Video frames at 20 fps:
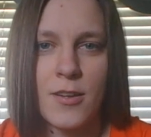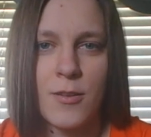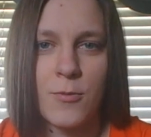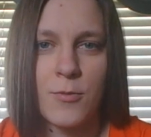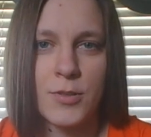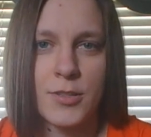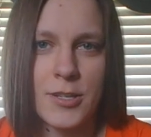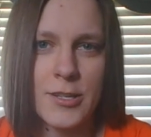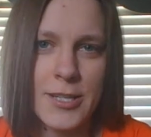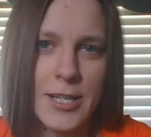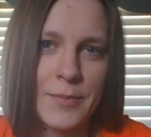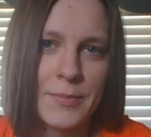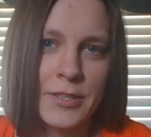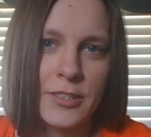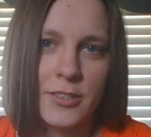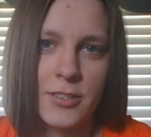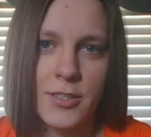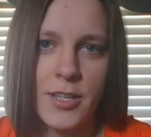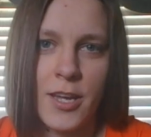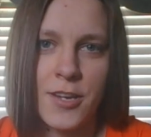When they're
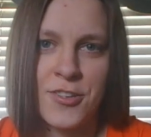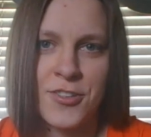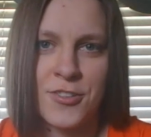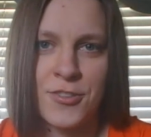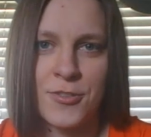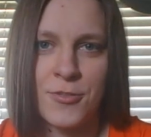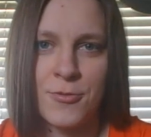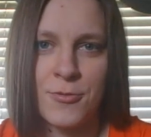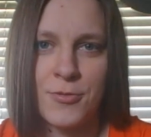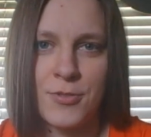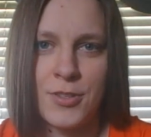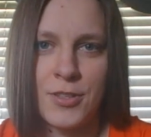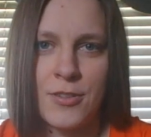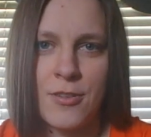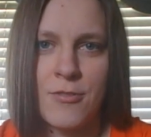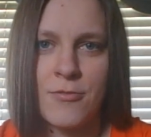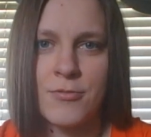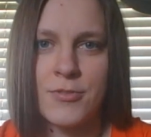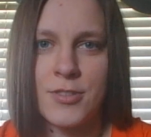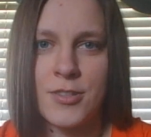coming to get you, you
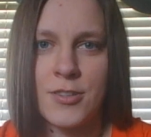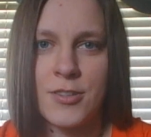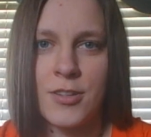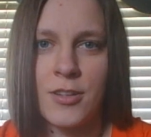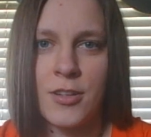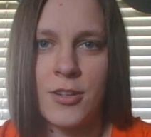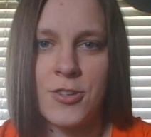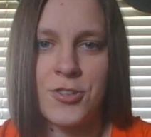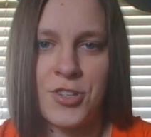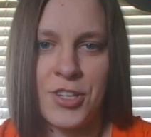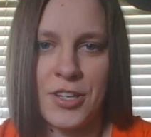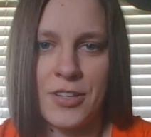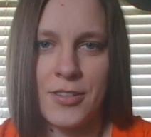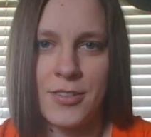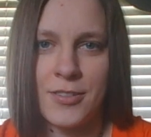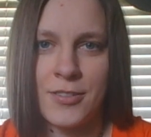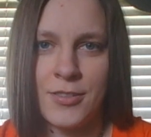don't turn on their cheek.